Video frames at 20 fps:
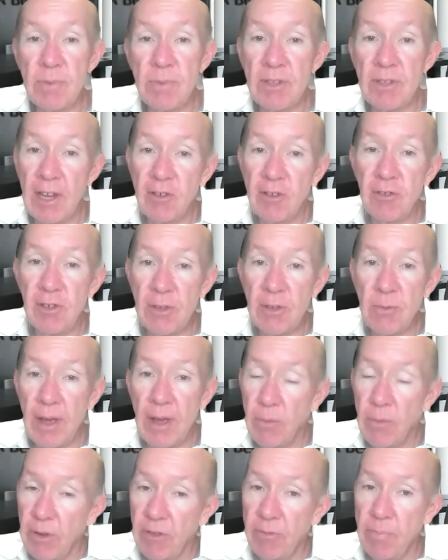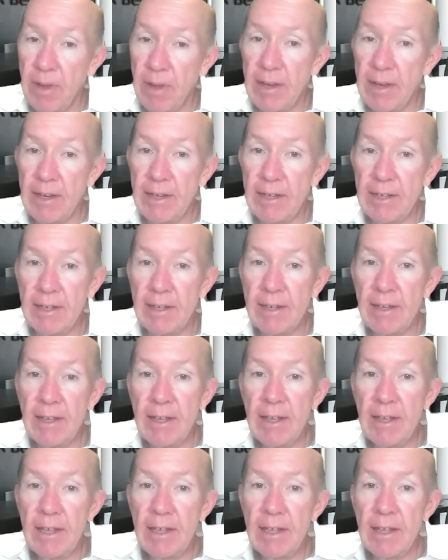potentially where we've been
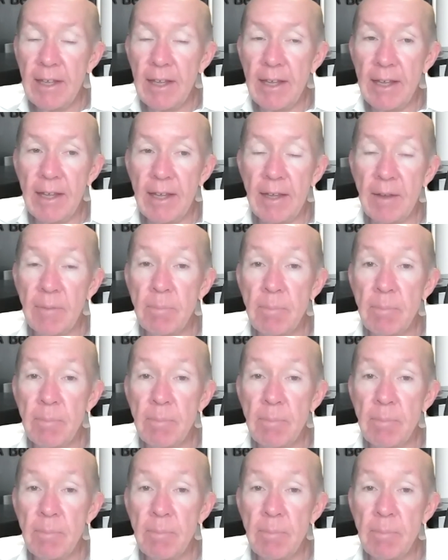uh, mm-hmm. uh,